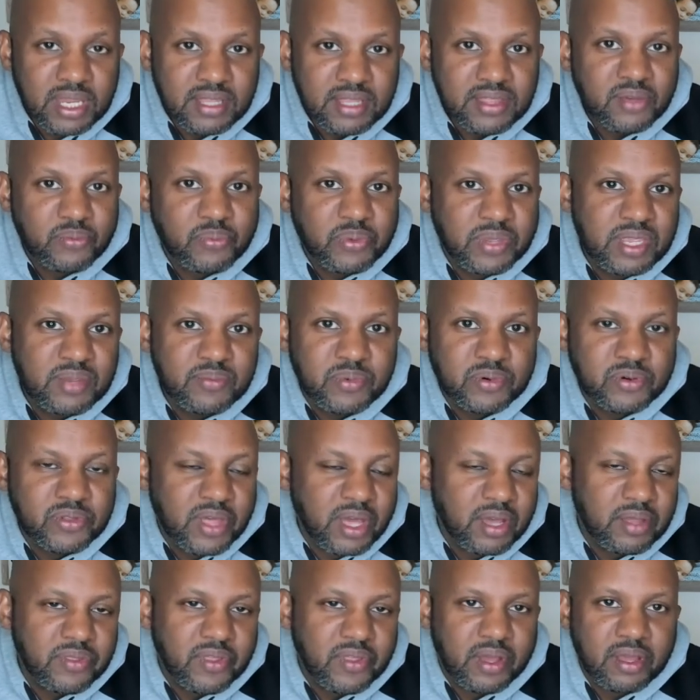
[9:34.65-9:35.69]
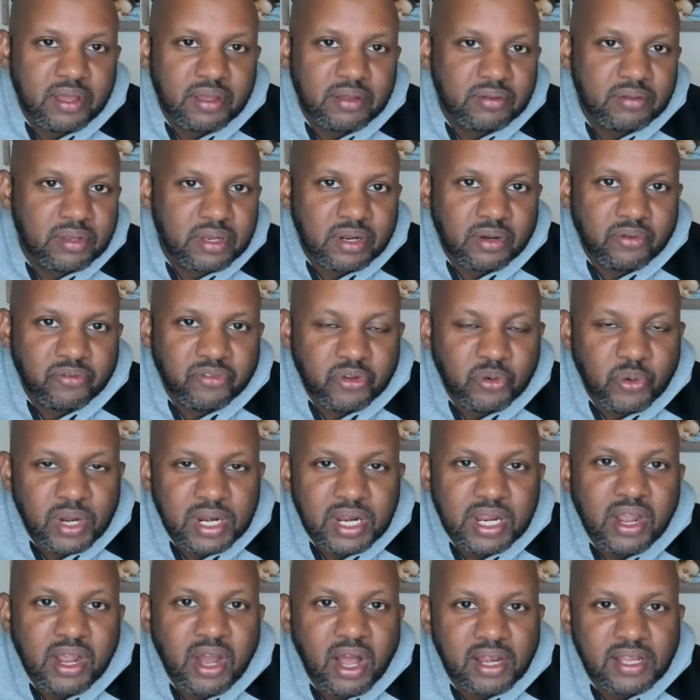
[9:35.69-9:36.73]
the people, if you want to
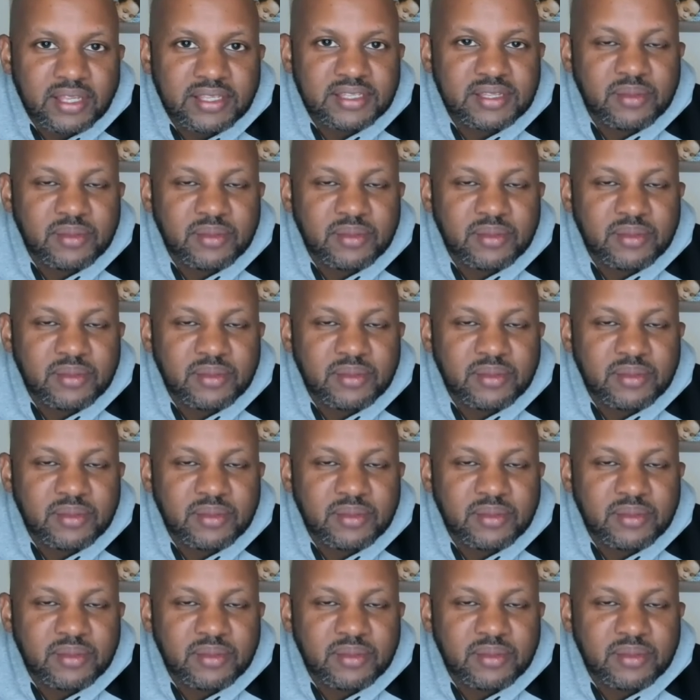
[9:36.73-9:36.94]
call us